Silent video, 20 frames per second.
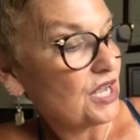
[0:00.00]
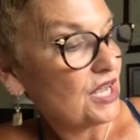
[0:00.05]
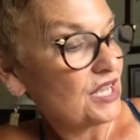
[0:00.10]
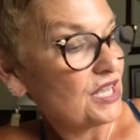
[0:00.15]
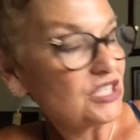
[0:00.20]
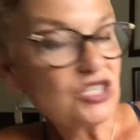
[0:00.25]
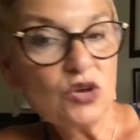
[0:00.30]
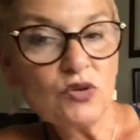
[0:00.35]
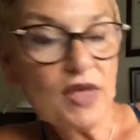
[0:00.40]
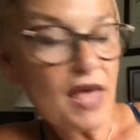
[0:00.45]

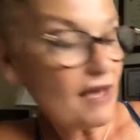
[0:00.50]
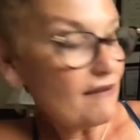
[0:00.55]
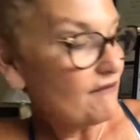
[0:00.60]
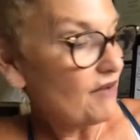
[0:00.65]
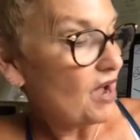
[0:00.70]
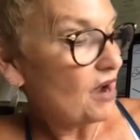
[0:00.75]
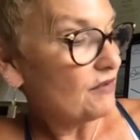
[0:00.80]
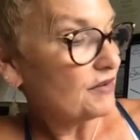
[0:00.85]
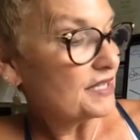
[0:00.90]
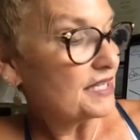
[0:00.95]
So that
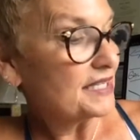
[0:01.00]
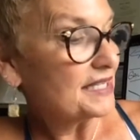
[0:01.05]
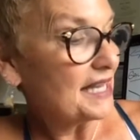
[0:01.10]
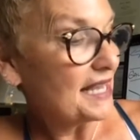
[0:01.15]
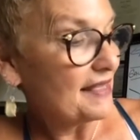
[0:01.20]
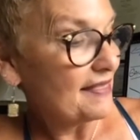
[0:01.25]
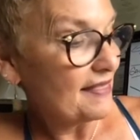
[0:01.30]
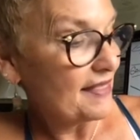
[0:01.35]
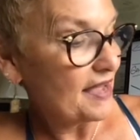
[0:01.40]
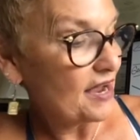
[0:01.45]
virus is
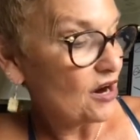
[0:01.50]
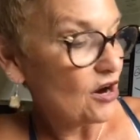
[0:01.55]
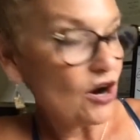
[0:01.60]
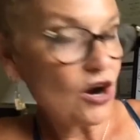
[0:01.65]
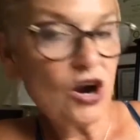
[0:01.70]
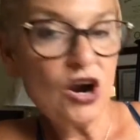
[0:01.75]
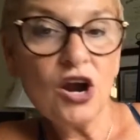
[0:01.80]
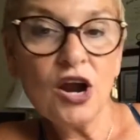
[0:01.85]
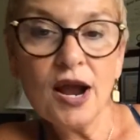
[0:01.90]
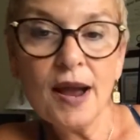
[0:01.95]
in
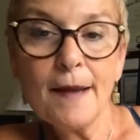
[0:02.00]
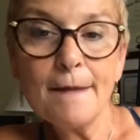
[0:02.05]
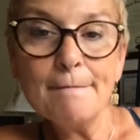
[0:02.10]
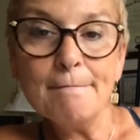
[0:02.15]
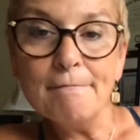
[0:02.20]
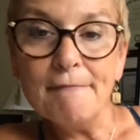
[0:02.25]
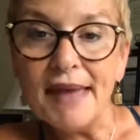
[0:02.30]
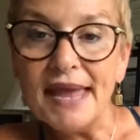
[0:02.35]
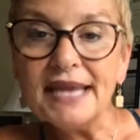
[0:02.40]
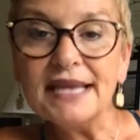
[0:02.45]
there
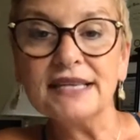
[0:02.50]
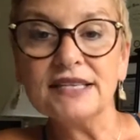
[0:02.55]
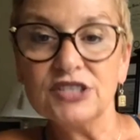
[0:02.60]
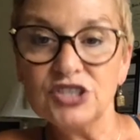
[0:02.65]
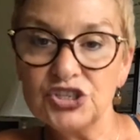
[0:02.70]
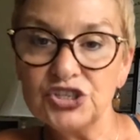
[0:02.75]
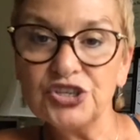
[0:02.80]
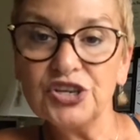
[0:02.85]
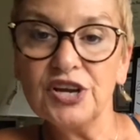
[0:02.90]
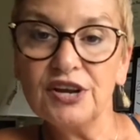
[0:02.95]
making
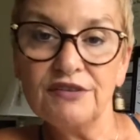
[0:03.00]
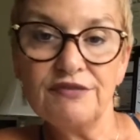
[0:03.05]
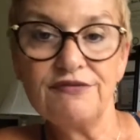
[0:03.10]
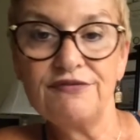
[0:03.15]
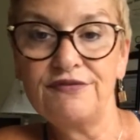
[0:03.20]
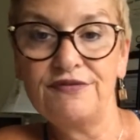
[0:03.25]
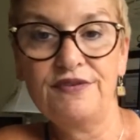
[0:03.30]
stuff